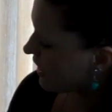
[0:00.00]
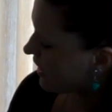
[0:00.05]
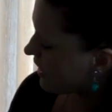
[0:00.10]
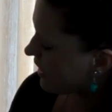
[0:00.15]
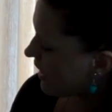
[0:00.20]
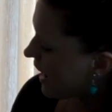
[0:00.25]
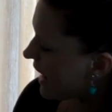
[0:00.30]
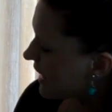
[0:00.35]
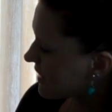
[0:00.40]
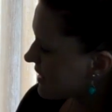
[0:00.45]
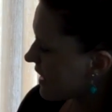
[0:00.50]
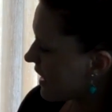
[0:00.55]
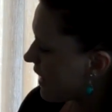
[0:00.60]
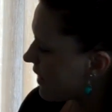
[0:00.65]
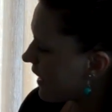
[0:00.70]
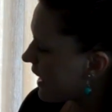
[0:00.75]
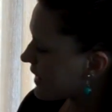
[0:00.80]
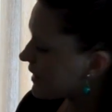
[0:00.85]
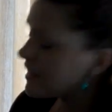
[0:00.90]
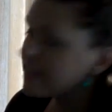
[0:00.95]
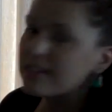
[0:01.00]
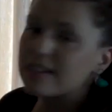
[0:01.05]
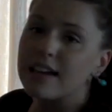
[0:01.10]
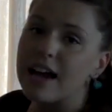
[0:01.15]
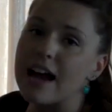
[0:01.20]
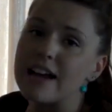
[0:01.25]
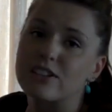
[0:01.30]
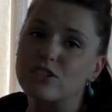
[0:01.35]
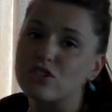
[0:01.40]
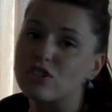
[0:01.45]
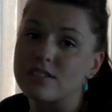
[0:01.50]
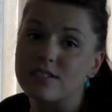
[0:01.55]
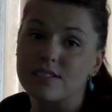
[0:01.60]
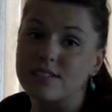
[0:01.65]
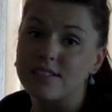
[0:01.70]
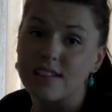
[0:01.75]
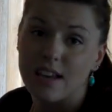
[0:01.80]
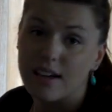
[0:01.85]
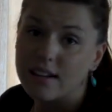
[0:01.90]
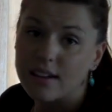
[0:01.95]
they're interacting. I like that the guy's just
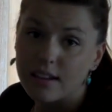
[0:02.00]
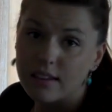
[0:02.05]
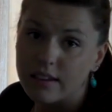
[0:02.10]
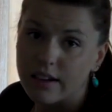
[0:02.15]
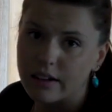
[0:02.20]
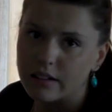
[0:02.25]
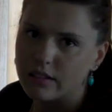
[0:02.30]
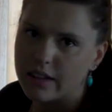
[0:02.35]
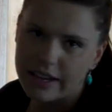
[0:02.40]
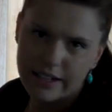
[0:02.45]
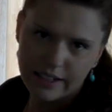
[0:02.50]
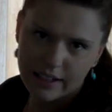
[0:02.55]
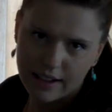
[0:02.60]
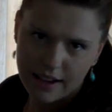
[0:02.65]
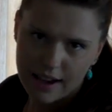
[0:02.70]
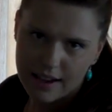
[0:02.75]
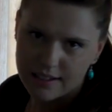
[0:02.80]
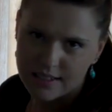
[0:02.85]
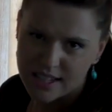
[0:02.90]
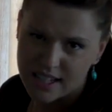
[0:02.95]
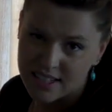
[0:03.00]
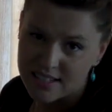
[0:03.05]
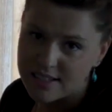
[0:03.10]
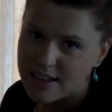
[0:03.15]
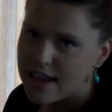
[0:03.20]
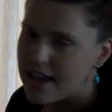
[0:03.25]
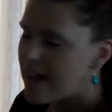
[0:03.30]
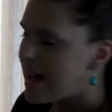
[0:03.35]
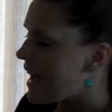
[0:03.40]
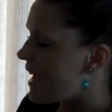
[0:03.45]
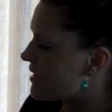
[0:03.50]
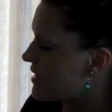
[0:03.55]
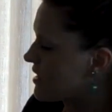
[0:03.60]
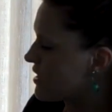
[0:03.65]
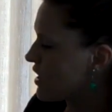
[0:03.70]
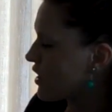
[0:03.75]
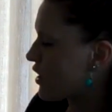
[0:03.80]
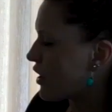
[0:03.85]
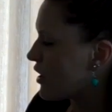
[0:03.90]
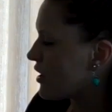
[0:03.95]
standing there like a guy does, and
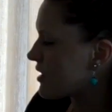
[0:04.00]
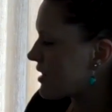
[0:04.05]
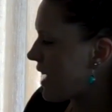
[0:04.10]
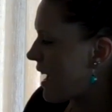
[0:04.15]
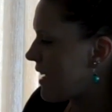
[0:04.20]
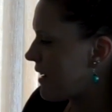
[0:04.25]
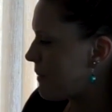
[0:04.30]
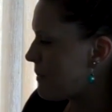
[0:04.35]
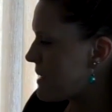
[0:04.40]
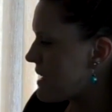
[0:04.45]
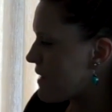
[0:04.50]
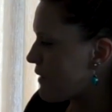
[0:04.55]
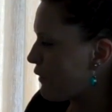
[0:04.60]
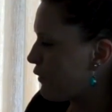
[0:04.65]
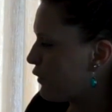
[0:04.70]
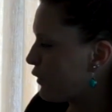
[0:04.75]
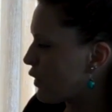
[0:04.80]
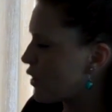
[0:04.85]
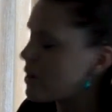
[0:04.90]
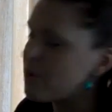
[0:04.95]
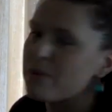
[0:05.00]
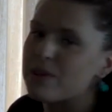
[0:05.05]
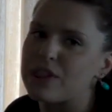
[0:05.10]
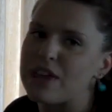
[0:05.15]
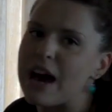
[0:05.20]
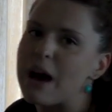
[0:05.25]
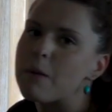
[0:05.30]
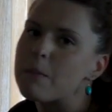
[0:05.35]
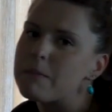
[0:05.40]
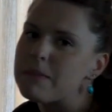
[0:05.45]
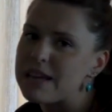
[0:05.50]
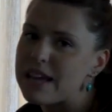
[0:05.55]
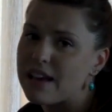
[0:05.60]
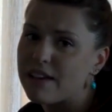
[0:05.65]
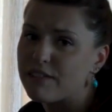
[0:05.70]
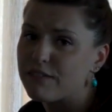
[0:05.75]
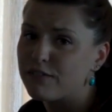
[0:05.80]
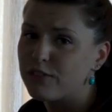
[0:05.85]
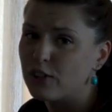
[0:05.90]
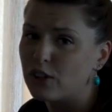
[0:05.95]
that the girl's kind of being flirty without
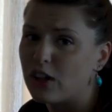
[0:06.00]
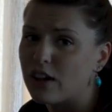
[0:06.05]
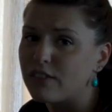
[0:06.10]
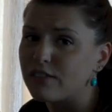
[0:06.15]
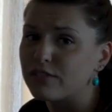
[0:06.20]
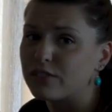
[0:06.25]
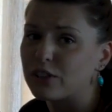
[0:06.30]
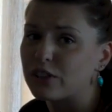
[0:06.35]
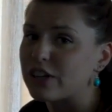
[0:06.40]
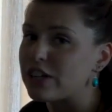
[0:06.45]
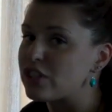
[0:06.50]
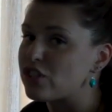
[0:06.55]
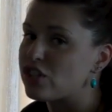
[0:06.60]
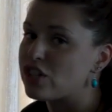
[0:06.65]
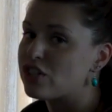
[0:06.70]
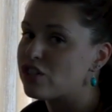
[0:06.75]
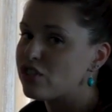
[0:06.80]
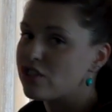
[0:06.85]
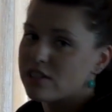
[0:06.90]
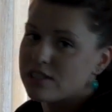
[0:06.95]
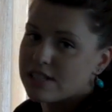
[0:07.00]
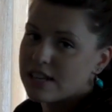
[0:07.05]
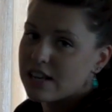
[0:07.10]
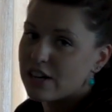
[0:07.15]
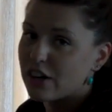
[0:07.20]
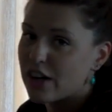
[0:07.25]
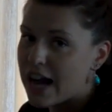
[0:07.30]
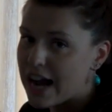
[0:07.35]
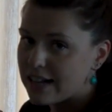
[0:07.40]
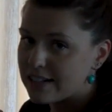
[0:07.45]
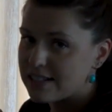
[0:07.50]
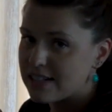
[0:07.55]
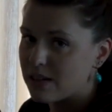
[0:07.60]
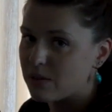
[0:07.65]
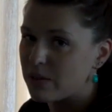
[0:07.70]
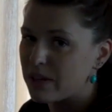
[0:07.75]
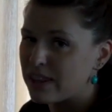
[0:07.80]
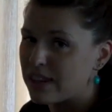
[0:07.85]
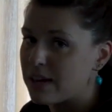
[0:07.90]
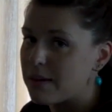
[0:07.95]
being full-on flirty. She's just
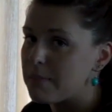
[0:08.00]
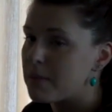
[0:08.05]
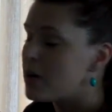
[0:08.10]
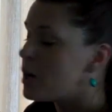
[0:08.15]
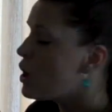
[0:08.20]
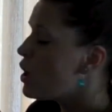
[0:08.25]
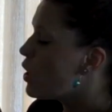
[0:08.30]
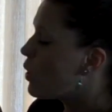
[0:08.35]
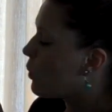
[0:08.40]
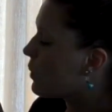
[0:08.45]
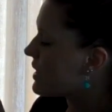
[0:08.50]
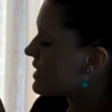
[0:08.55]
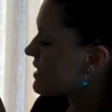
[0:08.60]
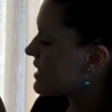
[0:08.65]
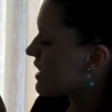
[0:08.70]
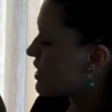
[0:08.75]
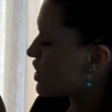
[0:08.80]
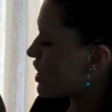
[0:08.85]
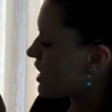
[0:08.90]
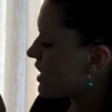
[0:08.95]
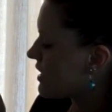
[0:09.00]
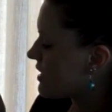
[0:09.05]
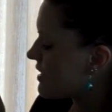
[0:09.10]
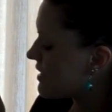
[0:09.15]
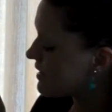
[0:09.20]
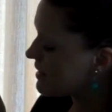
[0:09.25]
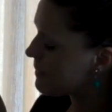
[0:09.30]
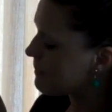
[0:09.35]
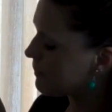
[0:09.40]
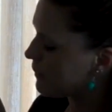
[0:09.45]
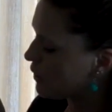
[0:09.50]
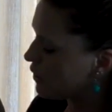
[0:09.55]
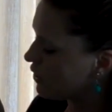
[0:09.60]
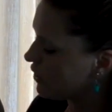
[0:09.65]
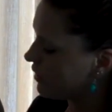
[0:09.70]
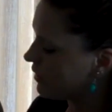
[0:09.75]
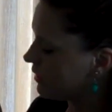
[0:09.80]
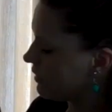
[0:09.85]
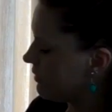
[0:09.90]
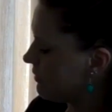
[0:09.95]
interacting with him with such a
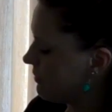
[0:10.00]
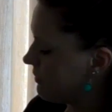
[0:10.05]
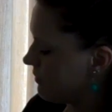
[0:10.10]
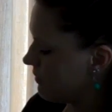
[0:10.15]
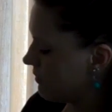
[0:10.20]
simple,